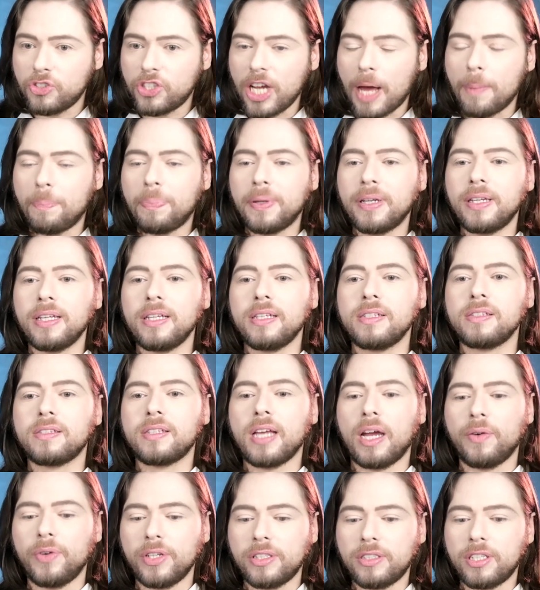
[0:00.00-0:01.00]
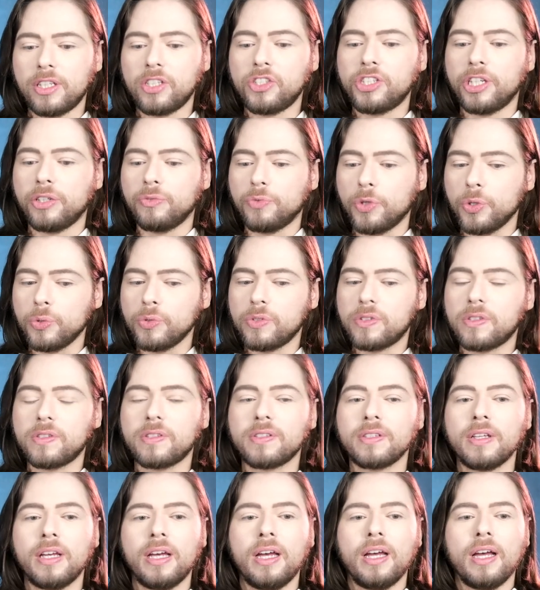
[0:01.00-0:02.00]
Japanese heritage and
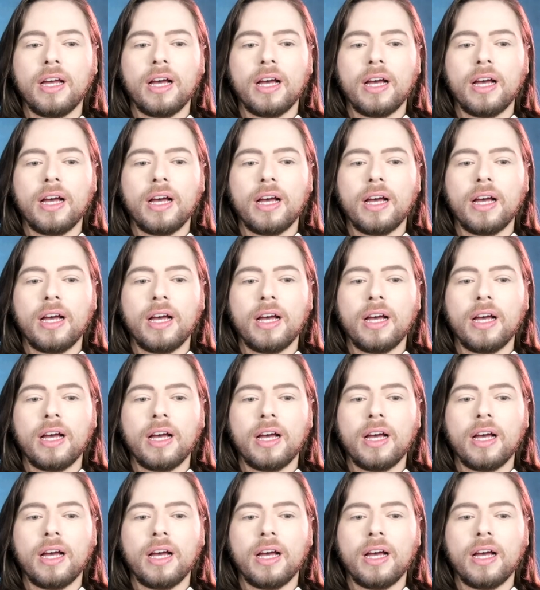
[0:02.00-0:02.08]
roots.